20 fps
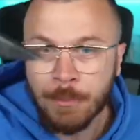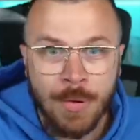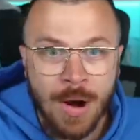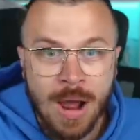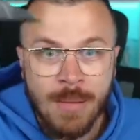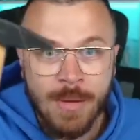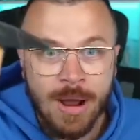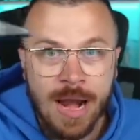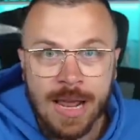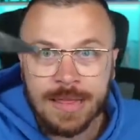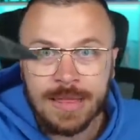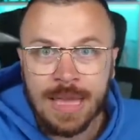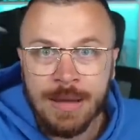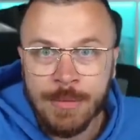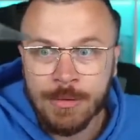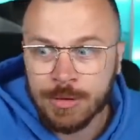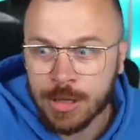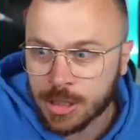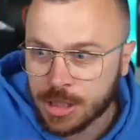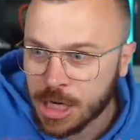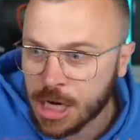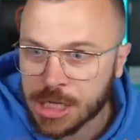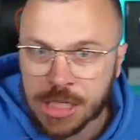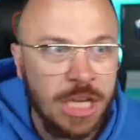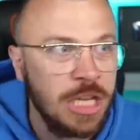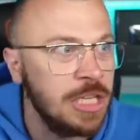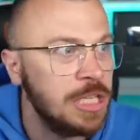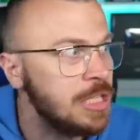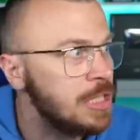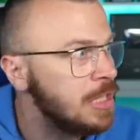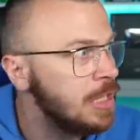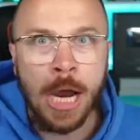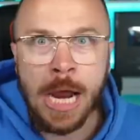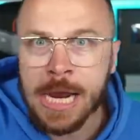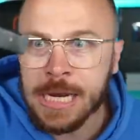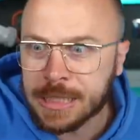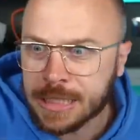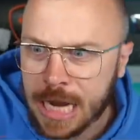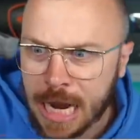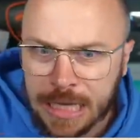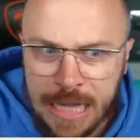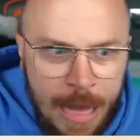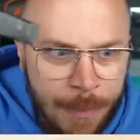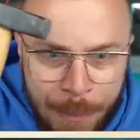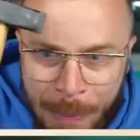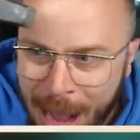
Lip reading: Premier League Team of the Seasons inside that